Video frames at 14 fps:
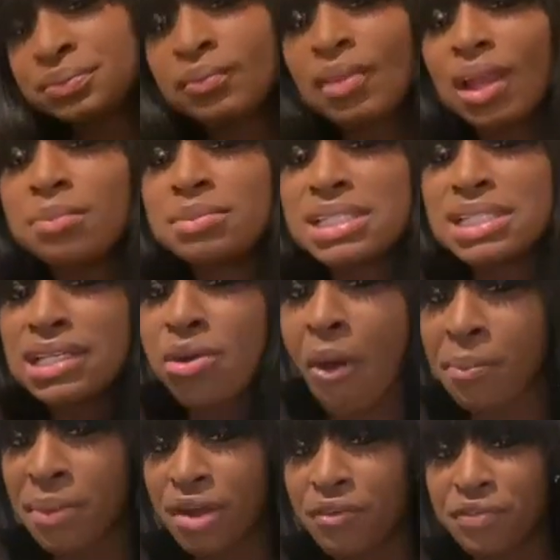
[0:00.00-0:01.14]
I'm sitting on
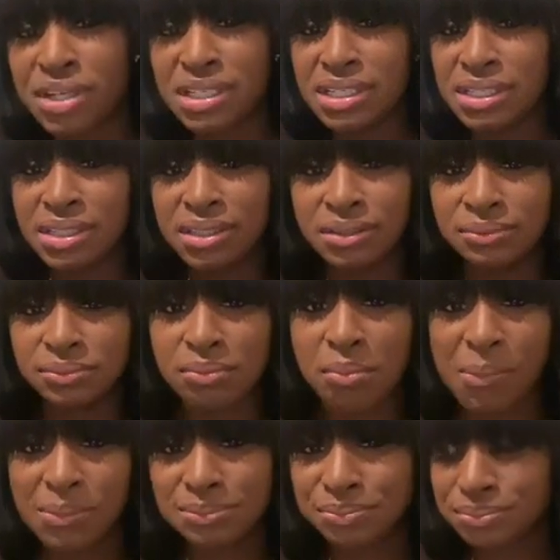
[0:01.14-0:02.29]
my foot and
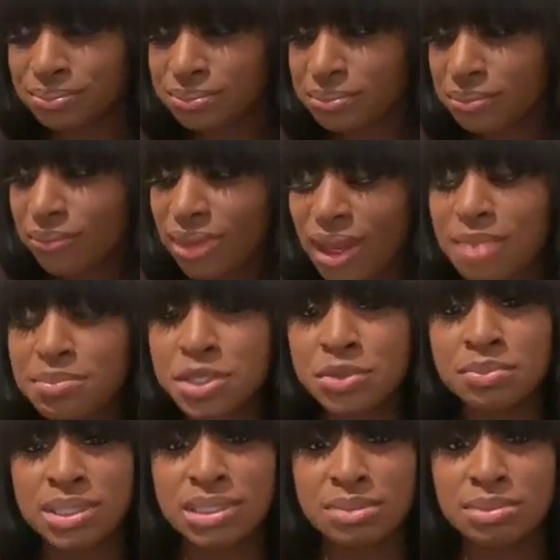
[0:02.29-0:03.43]
I'm too
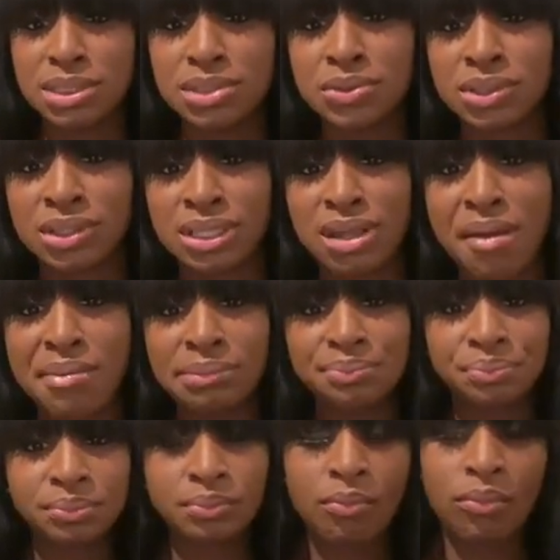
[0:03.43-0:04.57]
big to be doing all that.
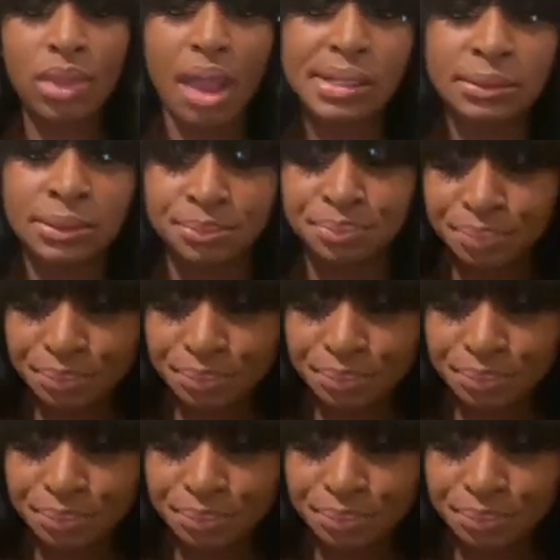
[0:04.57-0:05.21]
Anyway,